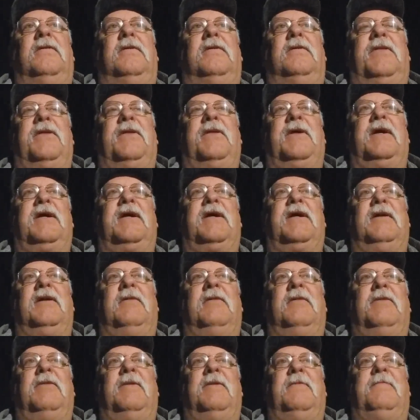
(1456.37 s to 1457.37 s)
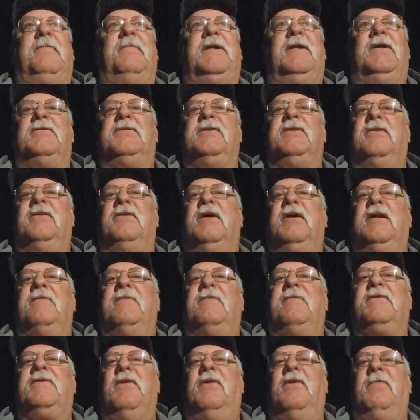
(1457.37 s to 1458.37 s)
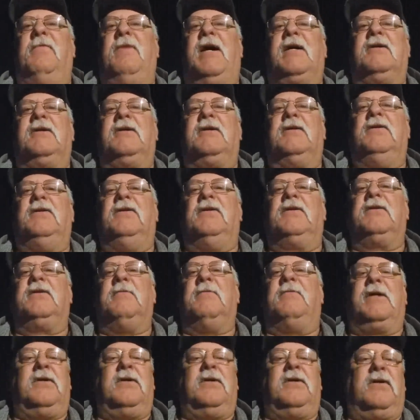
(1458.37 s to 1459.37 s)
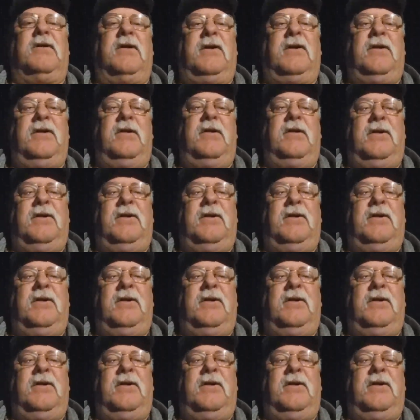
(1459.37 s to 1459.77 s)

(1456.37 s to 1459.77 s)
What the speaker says: I think I got a little bit of video too. I'd have to go back and look at my card,